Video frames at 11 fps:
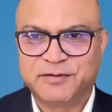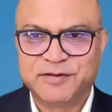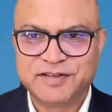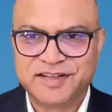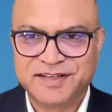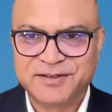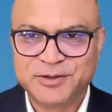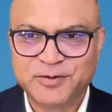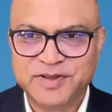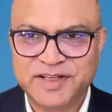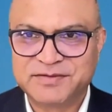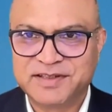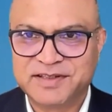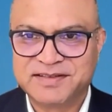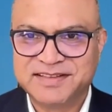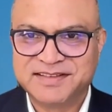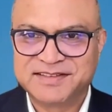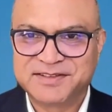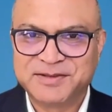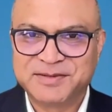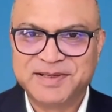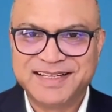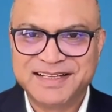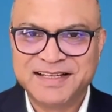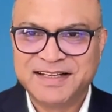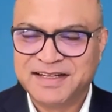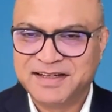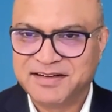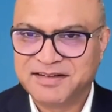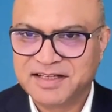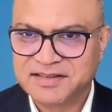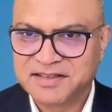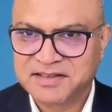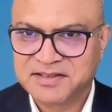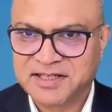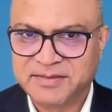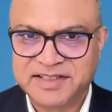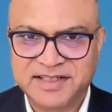well, obviously in 2 weeks, there's going to be an interesting time.